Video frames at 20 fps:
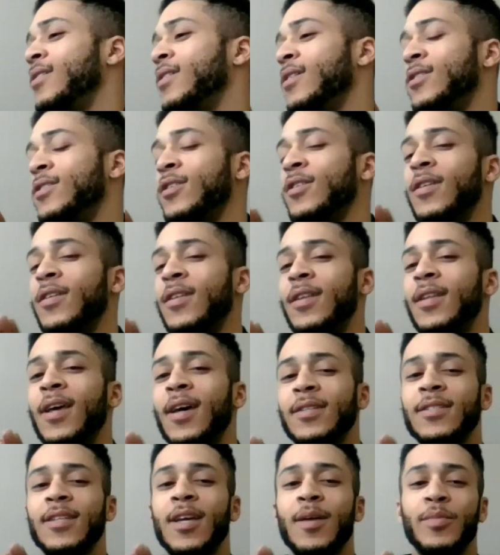Until the
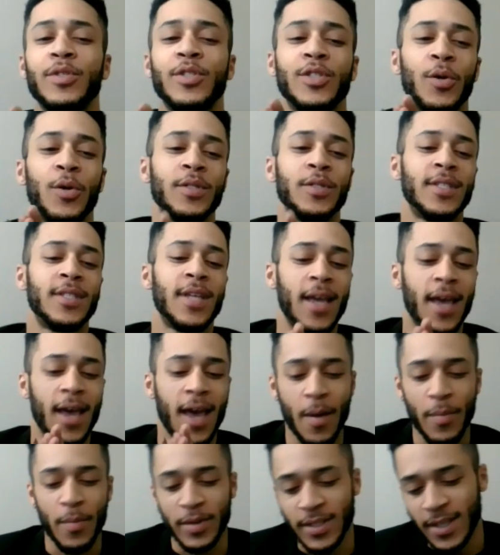next episode, stay
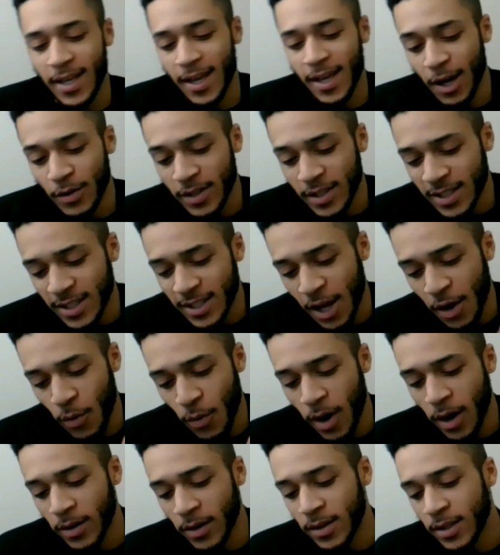happy, stay healthy, stay
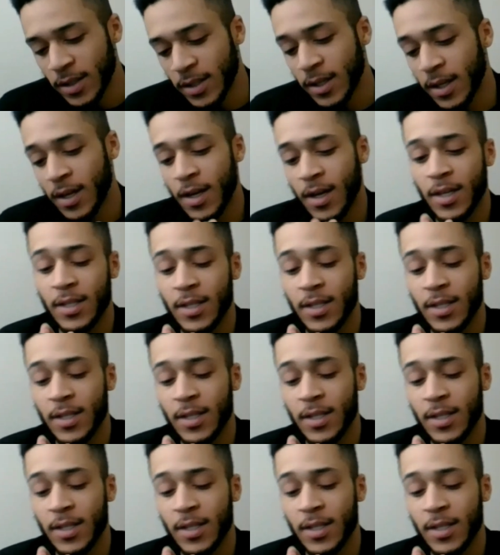wealthy,